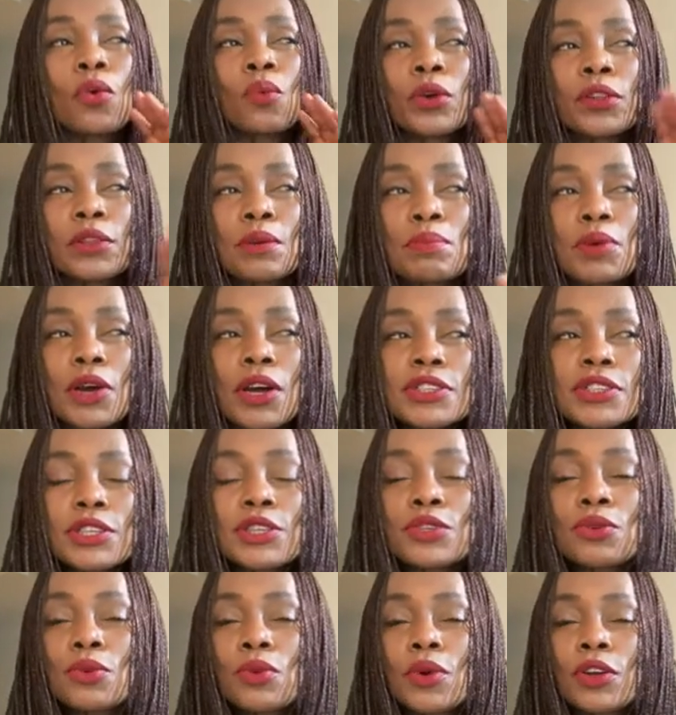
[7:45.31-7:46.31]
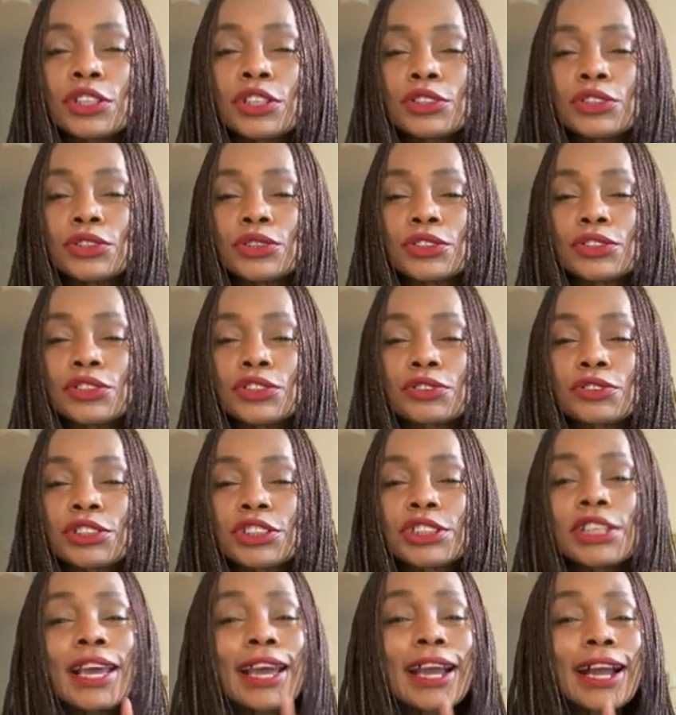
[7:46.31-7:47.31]
with the person you run into the
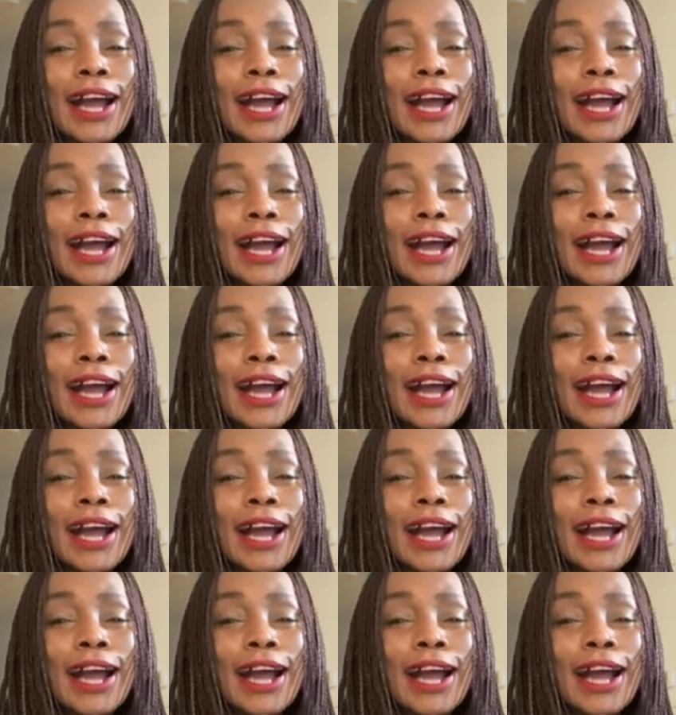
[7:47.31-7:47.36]
street.